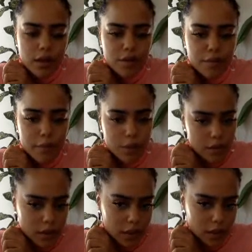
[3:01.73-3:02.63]
of
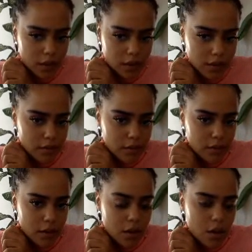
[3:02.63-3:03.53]
music
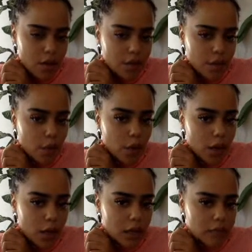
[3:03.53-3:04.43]

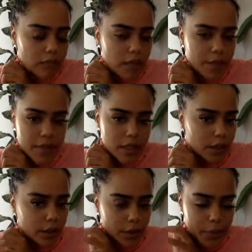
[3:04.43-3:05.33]
for a
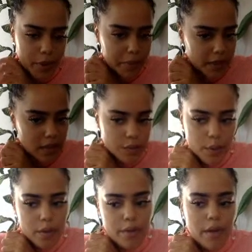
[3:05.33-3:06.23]
particular purpose,
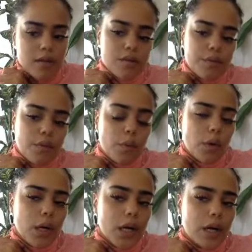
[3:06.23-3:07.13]
whether that's
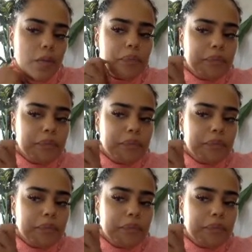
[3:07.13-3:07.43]
for